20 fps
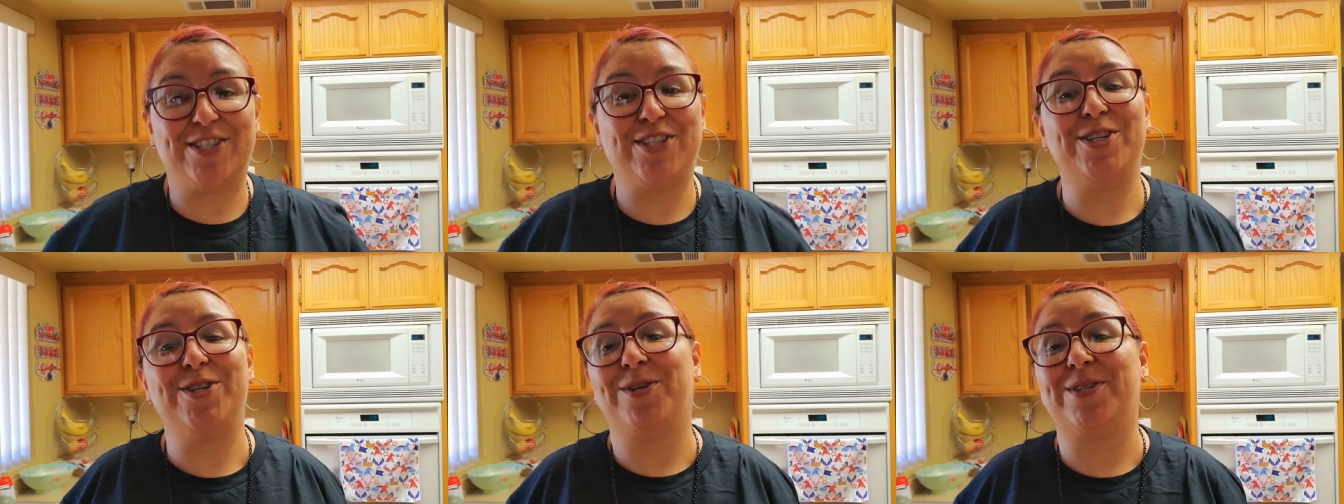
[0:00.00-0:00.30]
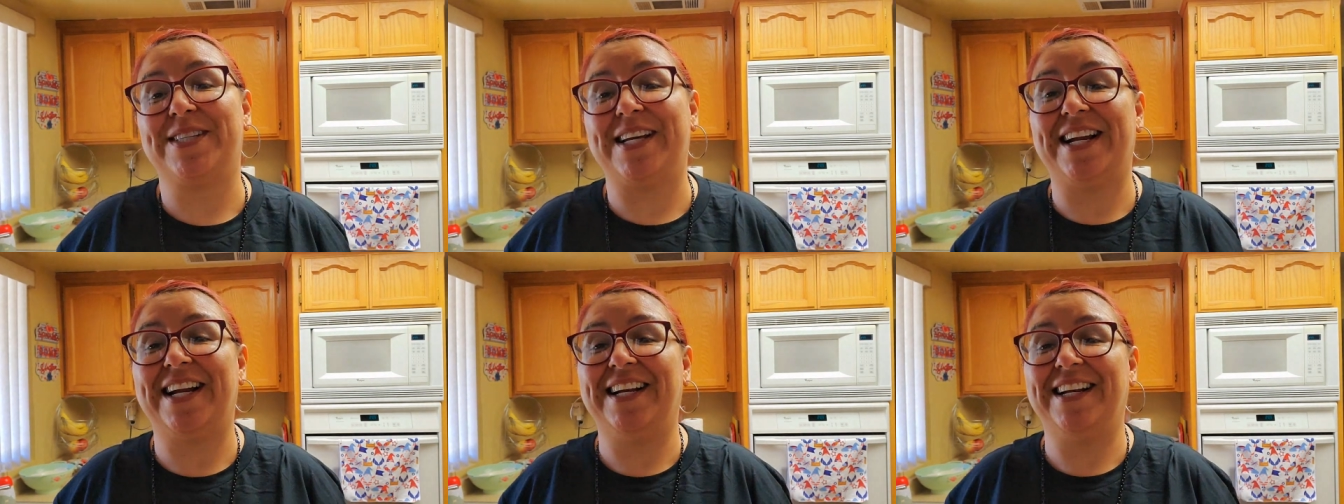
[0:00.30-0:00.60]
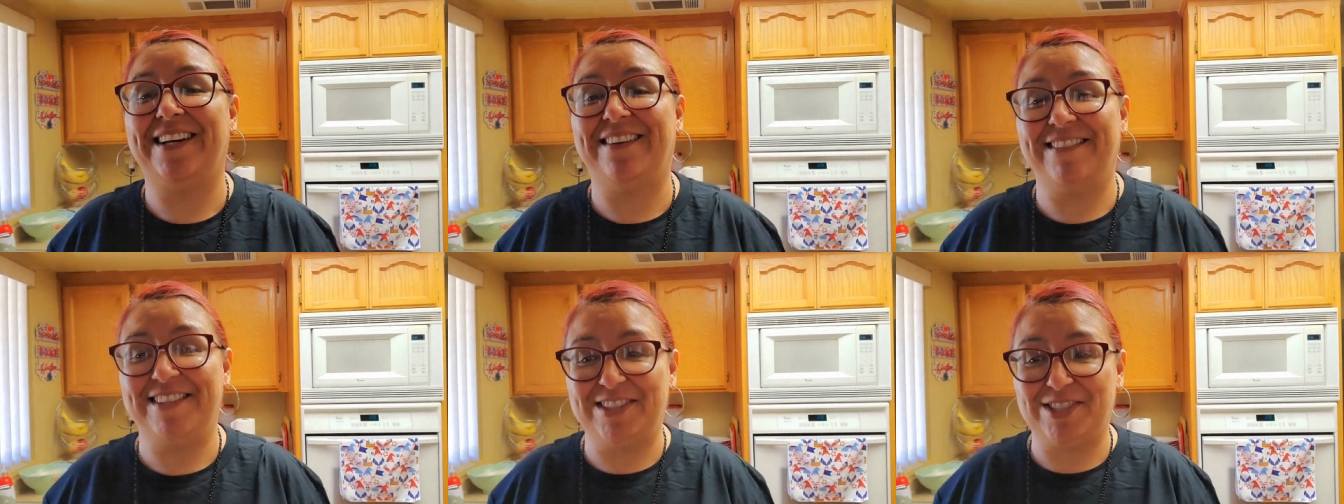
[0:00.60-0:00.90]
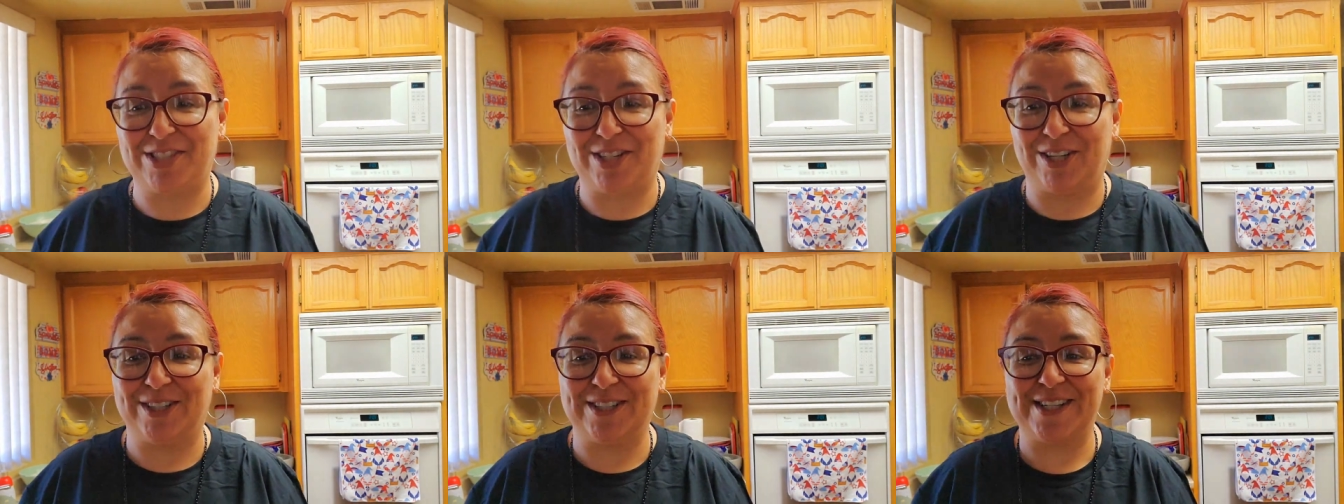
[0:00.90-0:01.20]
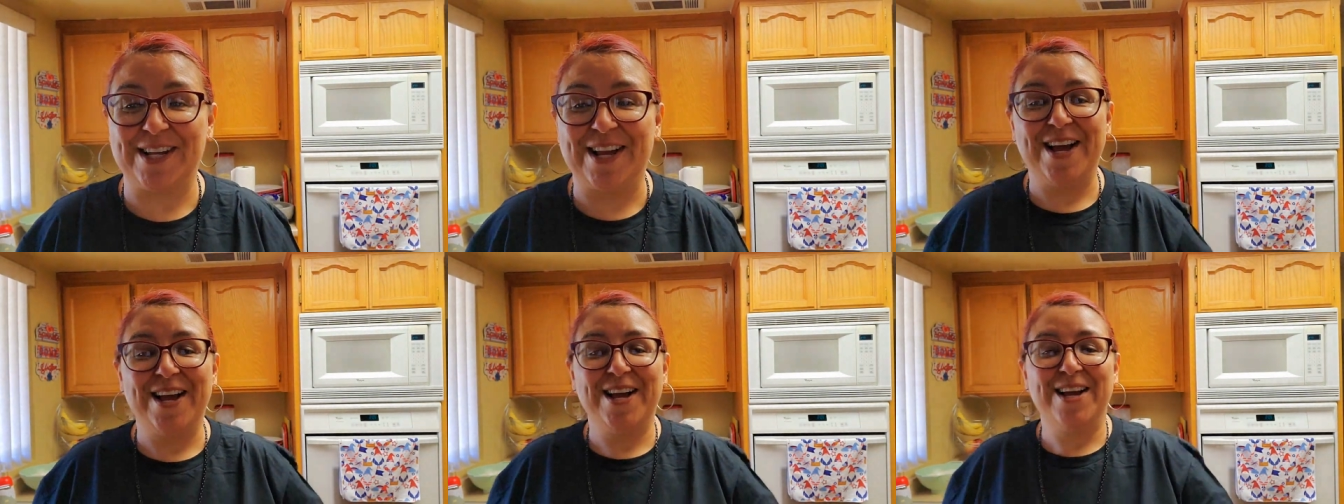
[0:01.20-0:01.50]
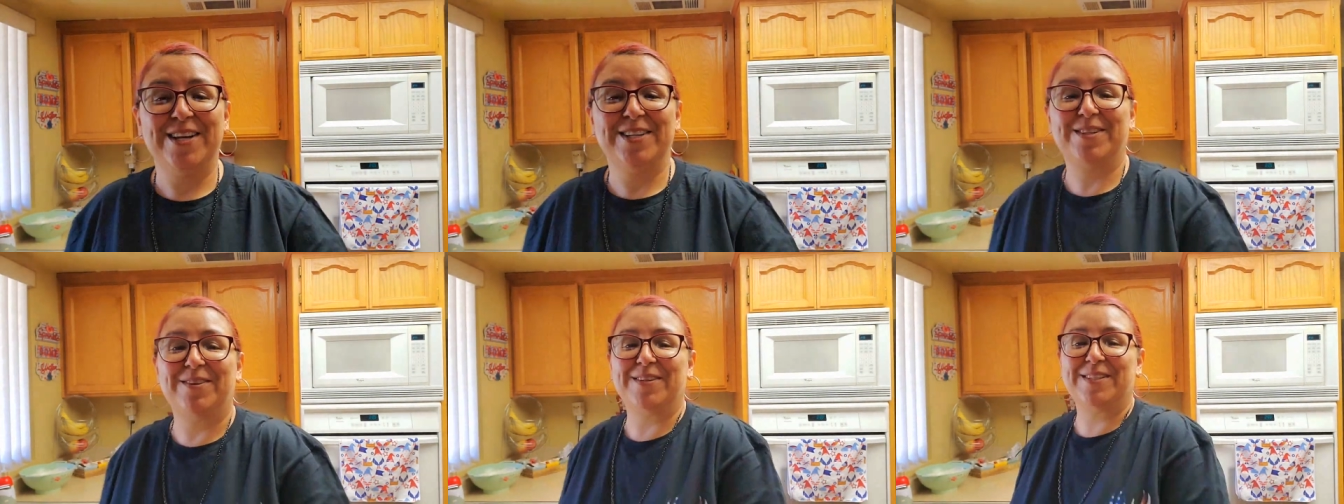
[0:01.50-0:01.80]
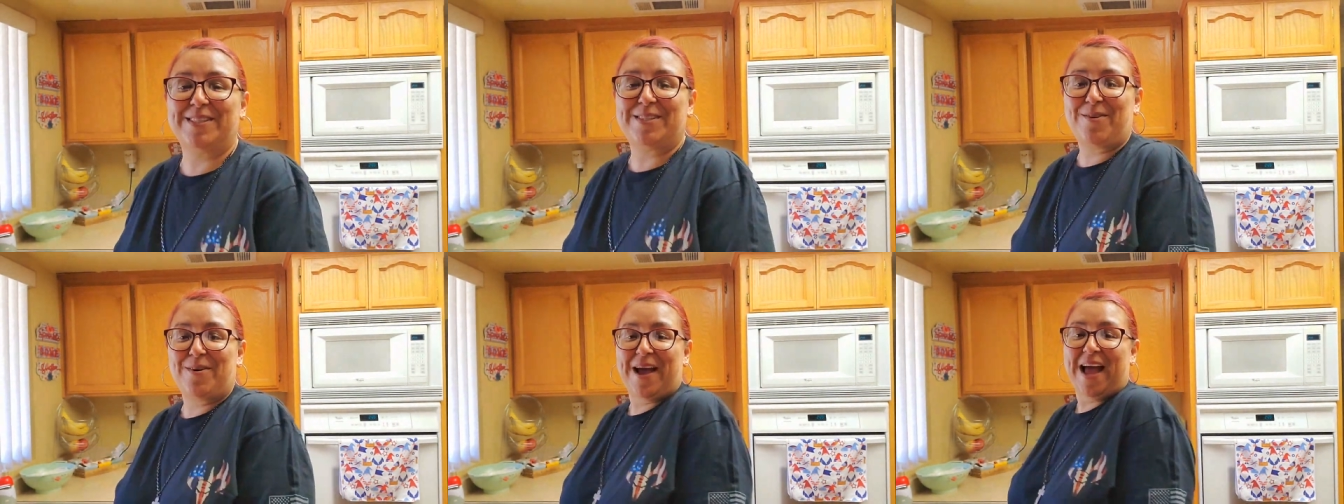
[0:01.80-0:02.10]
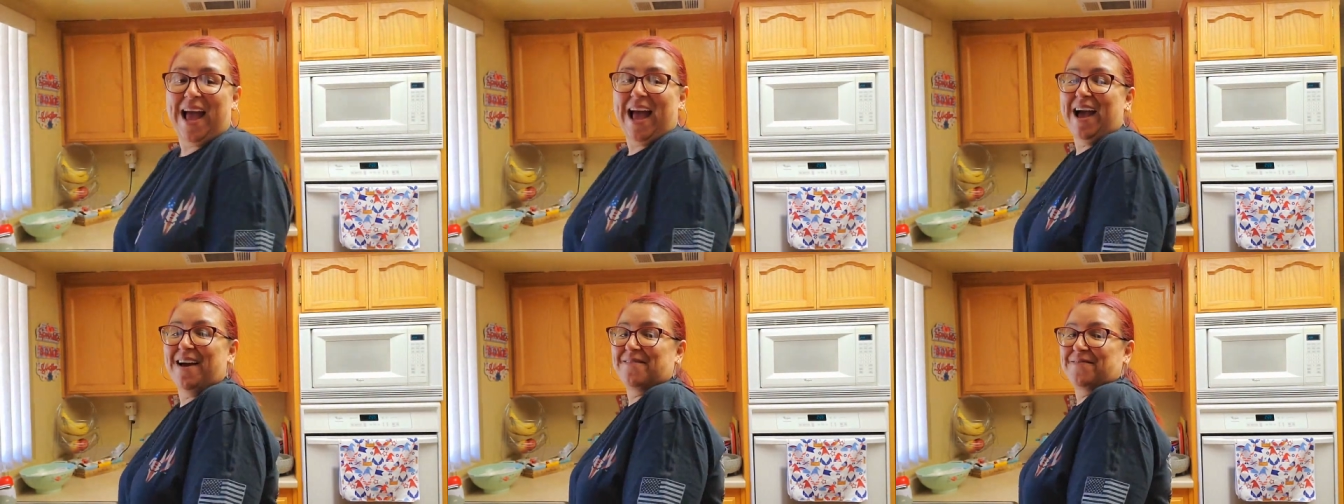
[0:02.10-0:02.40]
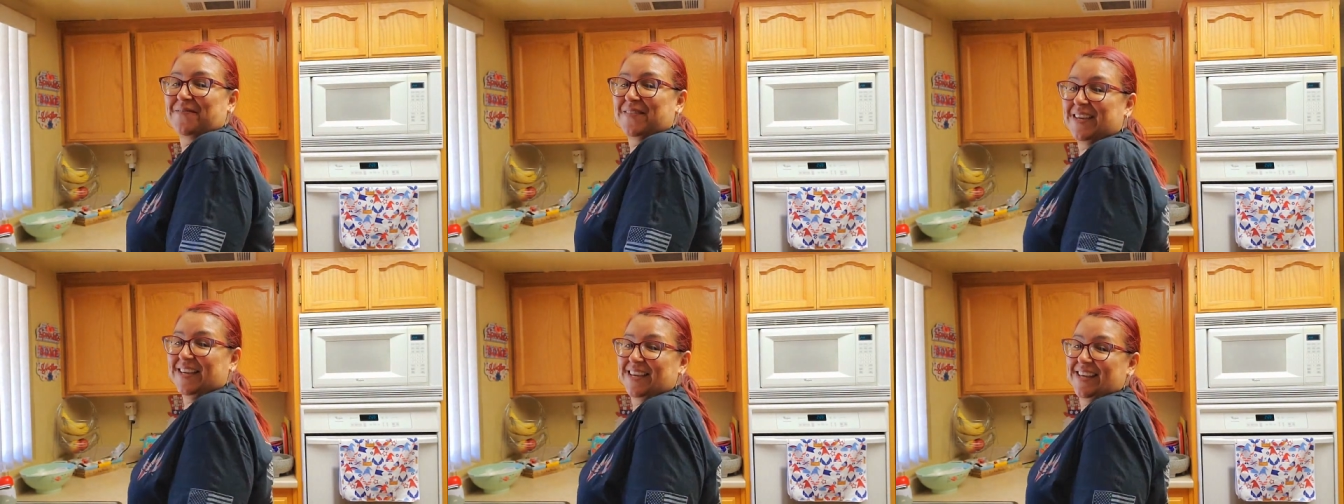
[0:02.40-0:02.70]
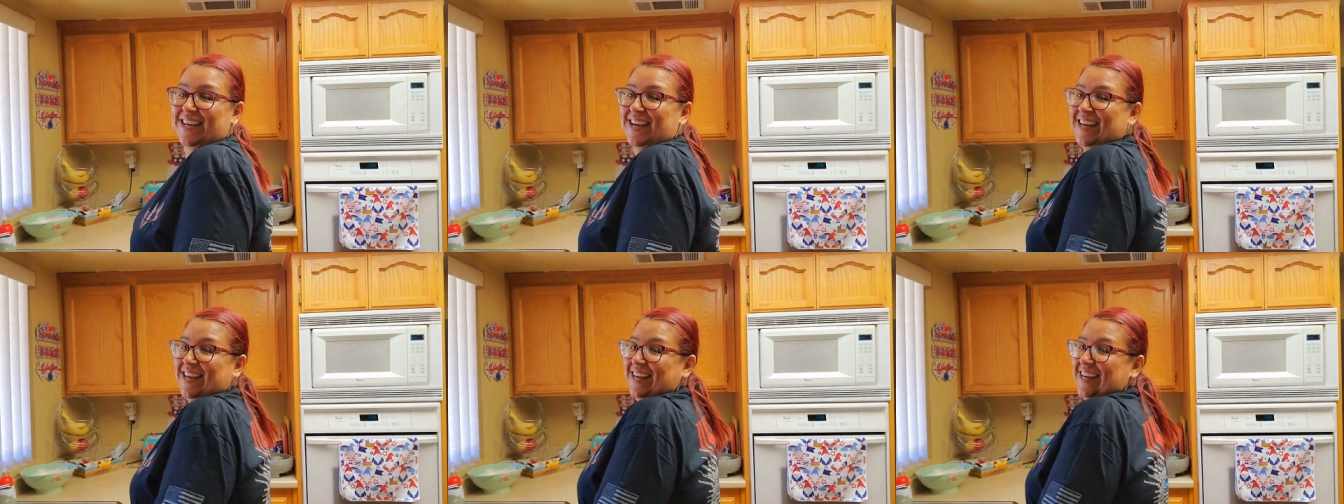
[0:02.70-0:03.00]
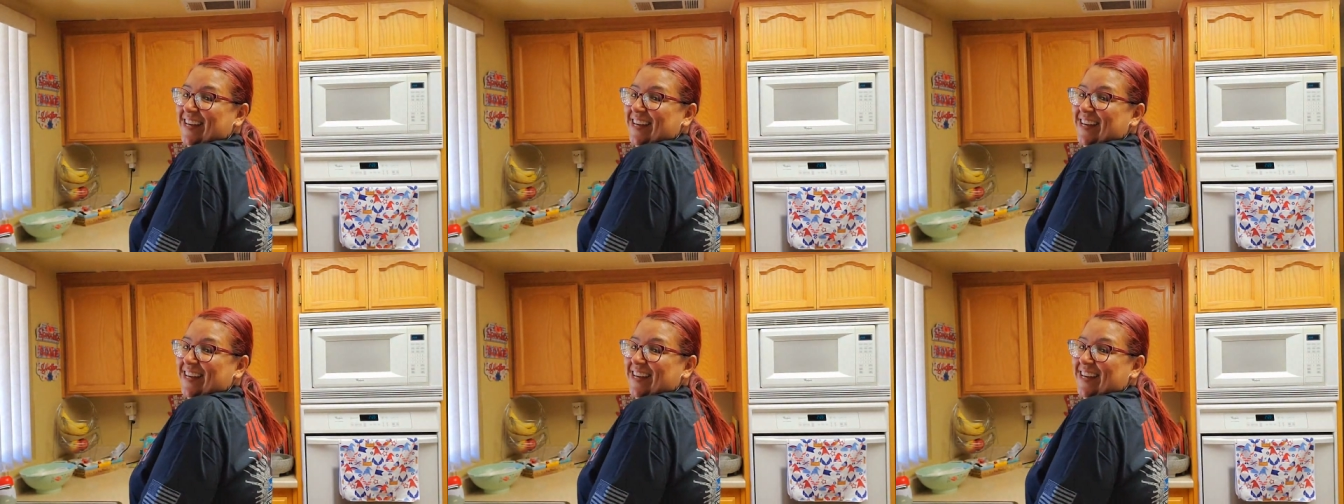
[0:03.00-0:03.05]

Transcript: She knows that I love these shirts. So I was so happy.